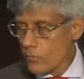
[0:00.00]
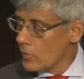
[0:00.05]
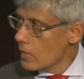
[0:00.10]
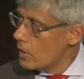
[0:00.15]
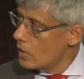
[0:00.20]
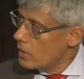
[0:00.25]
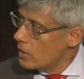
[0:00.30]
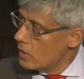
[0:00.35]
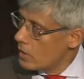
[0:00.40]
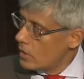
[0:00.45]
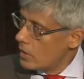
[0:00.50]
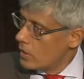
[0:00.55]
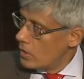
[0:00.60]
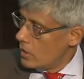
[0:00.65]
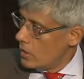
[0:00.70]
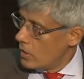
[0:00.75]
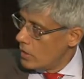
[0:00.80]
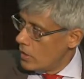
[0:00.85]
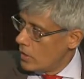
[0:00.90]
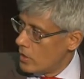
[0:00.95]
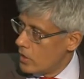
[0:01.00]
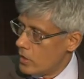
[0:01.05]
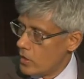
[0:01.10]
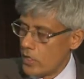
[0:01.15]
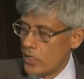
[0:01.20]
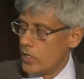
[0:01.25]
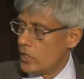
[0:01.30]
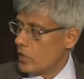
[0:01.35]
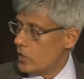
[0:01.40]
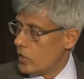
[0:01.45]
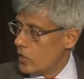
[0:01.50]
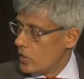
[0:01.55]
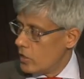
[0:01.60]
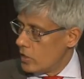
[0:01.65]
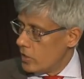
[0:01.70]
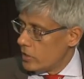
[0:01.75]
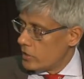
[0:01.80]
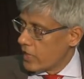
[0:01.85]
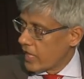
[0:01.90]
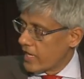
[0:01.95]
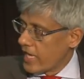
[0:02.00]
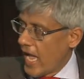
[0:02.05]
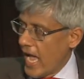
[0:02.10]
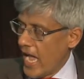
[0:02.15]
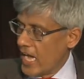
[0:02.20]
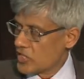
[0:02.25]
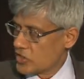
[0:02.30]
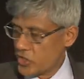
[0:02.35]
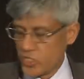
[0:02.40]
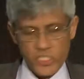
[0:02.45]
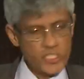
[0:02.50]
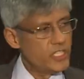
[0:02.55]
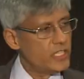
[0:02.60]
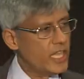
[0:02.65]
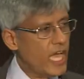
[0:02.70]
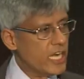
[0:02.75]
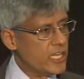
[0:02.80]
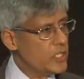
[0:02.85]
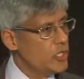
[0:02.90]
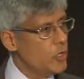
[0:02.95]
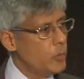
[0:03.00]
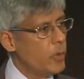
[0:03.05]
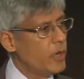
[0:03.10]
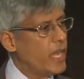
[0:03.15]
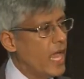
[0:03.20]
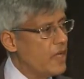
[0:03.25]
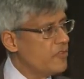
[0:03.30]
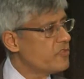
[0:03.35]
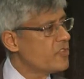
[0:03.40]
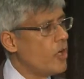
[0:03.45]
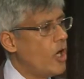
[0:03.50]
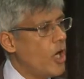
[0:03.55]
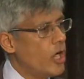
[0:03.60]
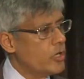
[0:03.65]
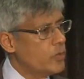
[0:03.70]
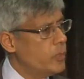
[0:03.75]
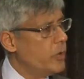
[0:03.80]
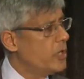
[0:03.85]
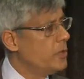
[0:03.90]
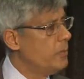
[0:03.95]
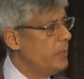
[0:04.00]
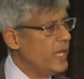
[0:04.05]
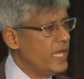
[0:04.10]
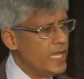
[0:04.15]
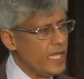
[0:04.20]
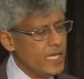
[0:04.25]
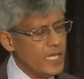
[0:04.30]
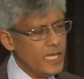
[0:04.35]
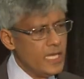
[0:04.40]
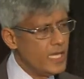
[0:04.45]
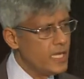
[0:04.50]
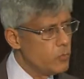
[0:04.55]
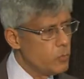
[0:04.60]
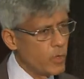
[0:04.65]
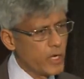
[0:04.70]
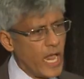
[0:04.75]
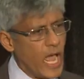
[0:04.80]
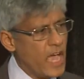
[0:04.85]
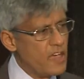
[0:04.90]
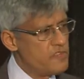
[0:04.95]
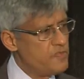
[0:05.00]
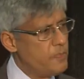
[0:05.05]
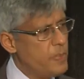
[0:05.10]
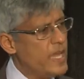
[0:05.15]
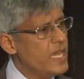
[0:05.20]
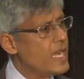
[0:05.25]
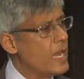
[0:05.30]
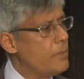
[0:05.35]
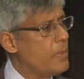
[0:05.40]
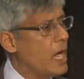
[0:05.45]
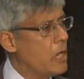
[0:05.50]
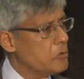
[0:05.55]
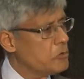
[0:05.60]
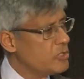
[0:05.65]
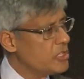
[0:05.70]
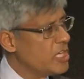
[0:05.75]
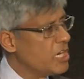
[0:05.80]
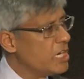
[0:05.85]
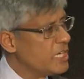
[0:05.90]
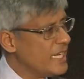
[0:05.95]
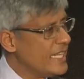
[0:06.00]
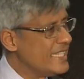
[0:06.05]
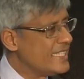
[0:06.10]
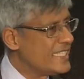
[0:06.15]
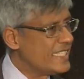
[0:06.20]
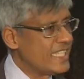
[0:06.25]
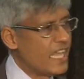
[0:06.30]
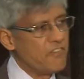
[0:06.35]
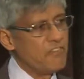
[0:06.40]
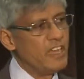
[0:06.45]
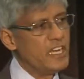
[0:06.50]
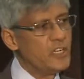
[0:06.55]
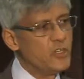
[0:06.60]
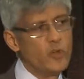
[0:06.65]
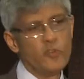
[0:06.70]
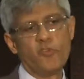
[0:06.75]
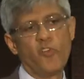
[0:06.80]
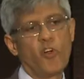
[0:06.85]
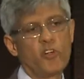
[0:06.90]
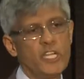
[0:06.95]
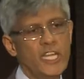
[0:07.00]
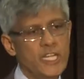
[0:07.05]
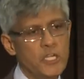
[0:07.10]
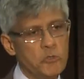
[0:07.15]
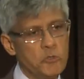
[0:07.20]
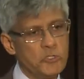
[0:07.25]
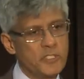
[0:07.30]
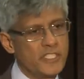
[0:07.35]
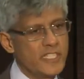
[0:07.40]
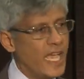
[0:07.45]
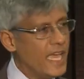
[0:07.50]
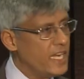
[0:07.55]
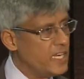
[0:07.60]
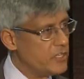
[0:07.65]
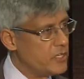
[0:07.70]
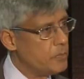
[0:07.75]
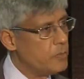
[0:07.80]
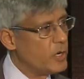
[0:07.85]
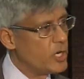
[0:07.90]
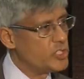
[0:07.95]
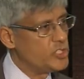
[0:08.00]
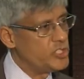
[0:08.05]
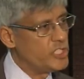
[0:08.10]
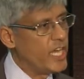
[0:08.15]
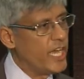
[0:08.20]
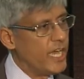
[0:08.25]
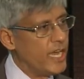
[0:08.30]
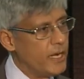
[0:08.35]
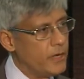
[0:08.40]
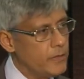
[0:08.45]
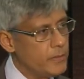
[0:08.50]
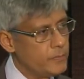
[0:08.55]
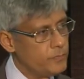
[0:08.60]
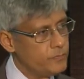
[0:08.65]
The cash that you would have got would be would have been about 37 to 42 cent per share.